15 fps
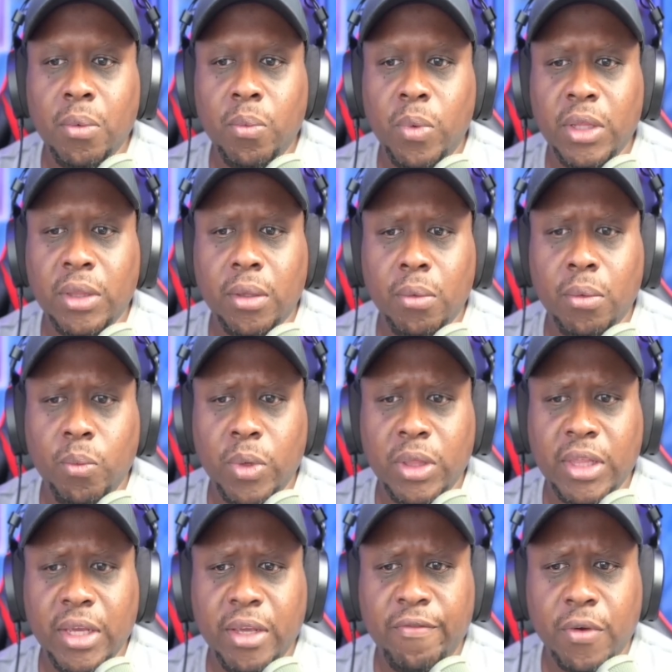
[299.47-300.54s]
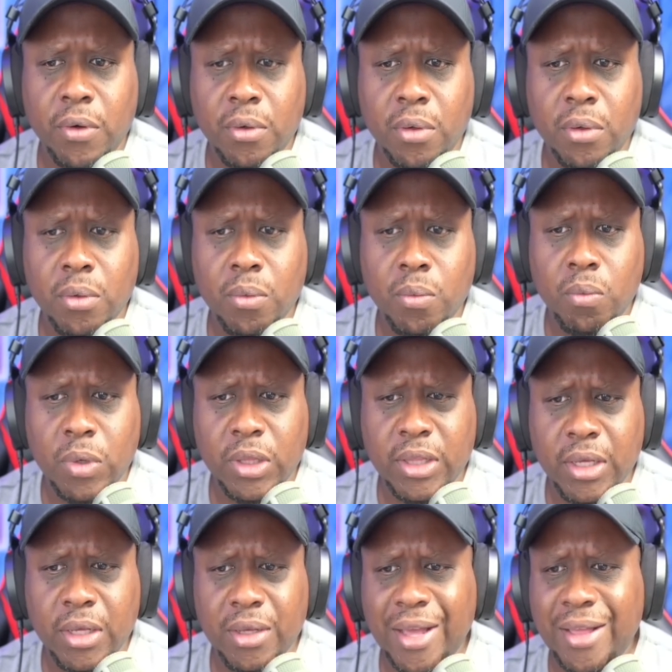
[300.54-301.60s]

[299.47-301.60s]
with with the full, with the